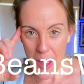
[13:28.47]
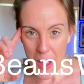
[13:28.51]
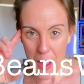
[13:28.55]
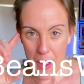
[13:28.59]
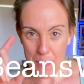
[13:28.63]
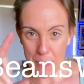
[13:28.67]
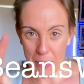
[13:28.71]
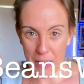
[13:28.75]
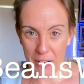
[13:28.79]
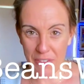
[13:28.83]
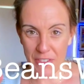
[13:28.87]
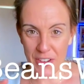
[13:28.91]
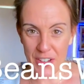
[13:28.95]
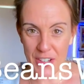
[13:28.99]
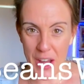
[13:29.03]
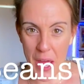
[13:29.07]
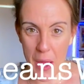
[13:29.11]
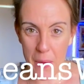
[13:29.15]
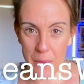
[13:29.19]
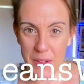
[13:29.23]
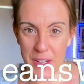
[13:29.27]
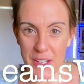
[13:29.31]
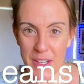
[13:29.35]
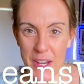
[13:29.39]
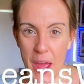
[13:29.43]
but if you know,
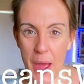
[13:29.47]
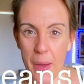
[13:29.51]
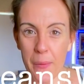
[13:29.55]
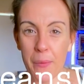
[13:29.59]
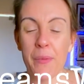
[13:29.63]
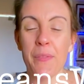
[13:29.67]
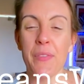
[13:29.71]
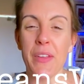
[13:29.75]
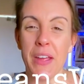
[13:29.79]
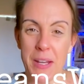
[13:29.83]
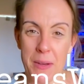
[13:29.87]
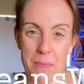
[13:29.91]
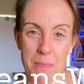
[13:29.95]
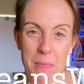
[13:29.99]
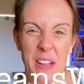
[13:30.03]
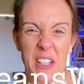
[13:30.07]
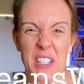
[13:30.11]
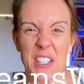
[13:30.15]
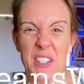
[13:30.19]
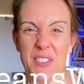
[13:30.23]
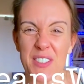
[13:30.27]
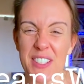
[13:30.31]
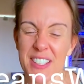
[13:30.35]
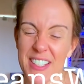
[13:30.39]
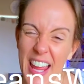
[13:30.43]
you know, and it means
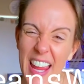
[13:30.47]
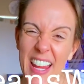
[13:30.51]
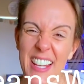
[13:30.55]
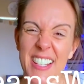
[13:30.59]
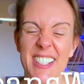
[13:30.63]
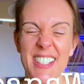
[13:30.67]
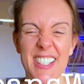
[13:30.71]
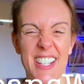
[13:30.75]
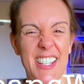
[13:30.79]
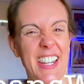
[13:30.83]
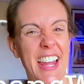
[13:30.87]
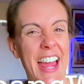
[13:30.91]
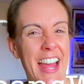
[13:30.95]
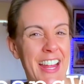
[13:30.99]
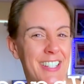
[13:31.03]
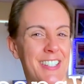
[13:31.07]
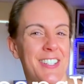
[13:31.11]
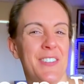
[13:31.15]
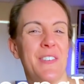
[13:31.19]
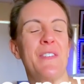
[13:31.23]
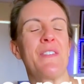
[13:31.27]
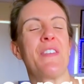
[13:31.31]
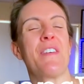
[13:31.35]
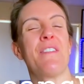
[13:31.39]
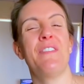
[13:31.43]
you've stayed to the end
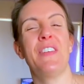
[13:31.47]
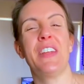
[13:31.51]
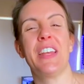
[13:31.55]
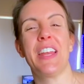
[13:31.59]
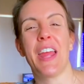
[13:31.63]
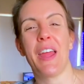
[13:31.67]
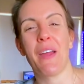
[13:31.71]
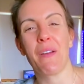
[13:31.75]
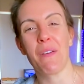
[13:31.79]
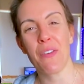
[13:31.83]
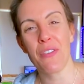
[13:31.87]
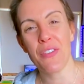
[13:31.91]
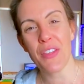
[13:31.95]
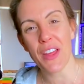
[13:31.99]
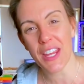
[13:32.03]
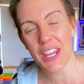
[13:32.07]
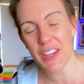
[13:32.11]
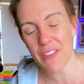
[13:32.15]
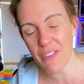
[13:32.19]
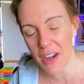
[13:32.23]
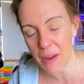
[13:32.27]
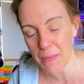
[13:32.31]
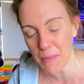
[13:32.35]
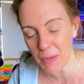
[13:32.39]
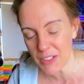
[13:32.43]
of the video. Thank you
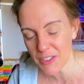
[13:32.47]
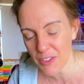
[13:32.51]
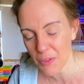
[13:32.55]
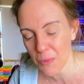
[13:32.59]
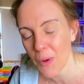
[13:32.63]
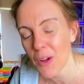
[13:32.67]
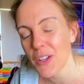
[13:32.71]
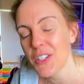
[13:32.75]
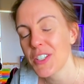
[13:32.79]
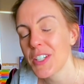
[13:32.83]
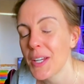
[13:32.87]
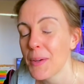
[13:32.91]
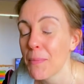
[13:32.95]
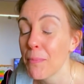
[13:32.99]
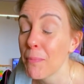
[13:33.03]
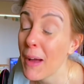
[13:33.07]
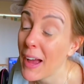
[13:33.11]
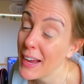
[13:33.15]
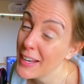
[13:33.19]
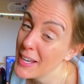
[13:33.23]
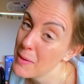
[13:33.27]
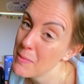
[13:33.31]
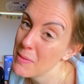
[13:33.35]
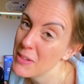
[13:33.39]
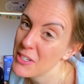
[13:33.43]
very much for watching. My
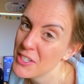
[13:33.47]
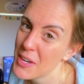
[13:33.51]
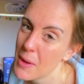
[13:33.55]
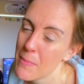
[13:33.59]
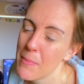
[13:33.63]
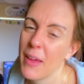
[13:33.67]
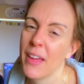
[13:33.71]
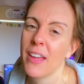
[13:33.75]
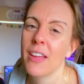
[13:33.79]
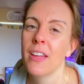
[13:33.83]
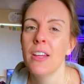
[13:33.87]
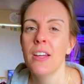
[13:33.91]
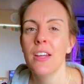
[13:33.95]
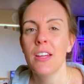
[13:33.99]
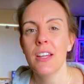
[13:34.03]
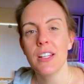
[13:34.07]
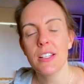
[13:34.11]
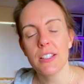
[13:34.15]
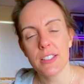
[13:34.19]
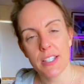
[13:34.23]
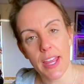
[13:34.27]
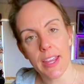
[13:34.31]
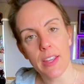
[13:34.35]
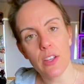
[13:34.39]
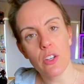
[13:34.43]
name is Gemma.
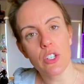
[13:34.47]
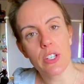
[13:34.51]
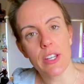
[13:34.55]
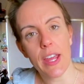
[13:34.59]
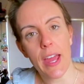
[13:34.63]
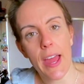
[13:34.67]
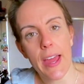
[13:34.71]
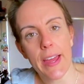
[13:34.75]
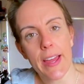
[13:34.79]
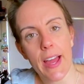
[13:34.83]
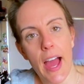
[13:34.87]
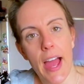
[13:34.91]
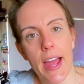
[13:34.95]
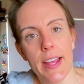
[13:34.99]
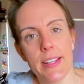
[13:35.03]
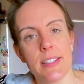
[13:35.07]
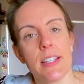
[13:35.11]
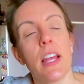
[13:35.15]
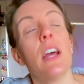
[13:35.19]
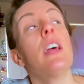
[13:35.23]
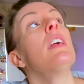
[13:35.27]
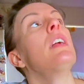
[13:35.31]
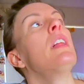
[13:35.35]
Take good care, guys.